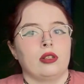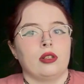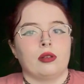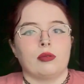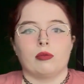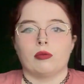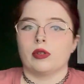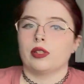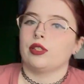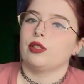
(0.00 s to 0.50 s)

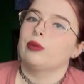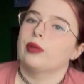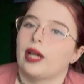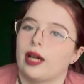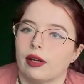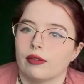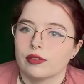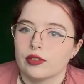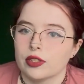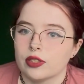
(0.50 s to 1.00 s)
what do you
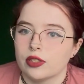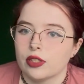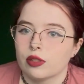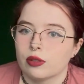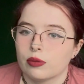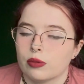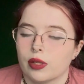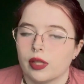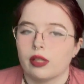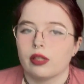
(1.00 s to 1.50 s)
have to deal
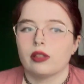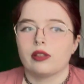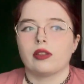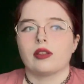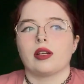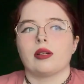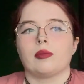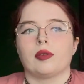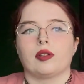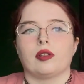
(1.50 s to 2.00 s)
with.
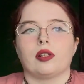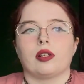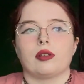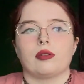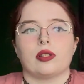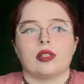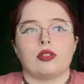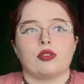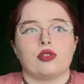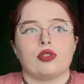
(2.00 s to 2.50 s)
I'm going to go
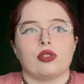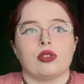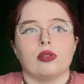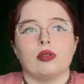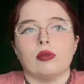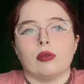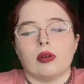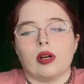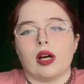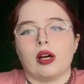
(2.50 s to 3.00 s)

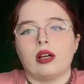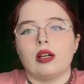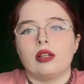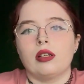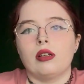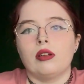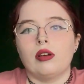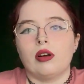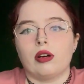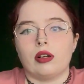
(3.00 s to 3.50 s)
into
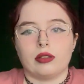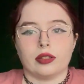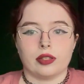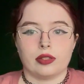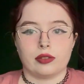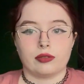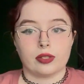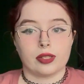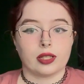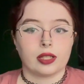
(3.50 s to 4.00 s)
all the
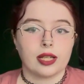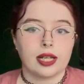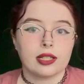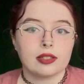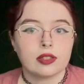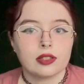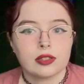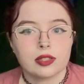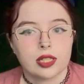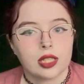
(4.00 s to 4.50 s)
different
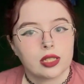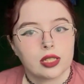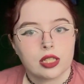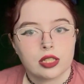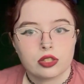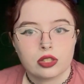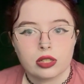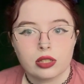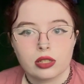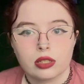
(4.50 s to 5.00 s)
classes that I
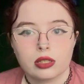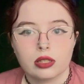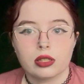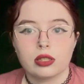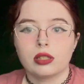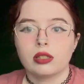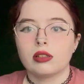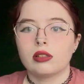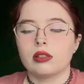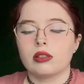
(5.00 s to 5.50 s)
took,
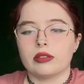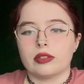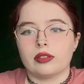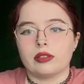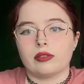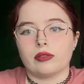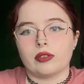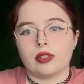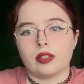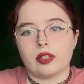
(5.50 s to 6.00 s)
all the
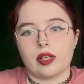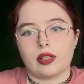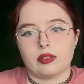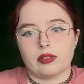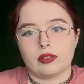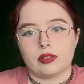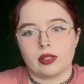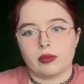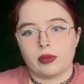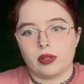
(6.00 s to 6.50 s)
different classes
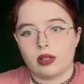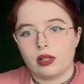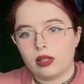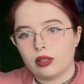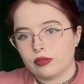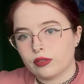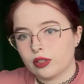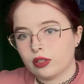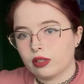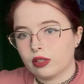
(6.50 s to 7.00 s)
that were
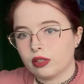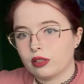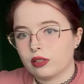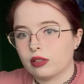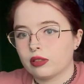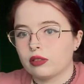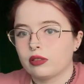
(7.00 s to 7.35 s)
offered,